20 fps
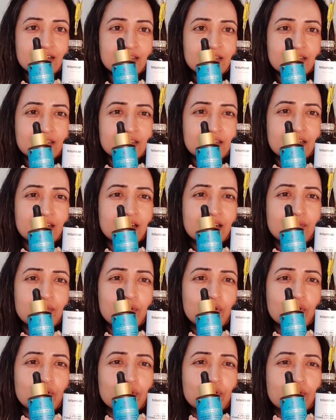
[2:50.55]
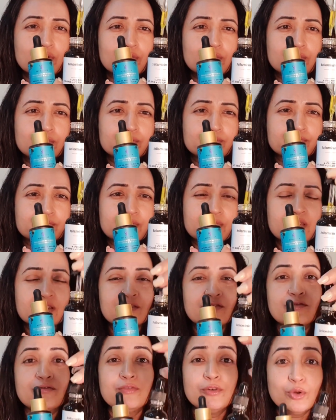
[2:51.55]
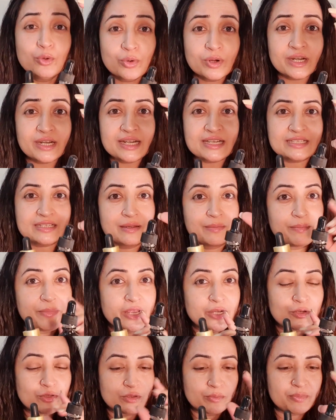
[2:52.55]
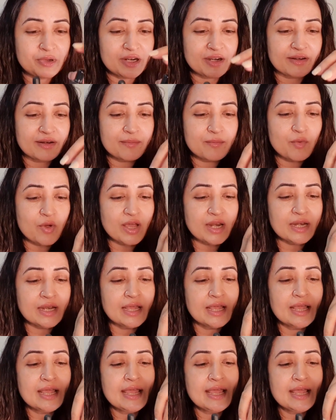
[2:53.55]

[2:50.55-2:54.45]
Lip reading: This is a little more fluid as compared to the Pilgrim one,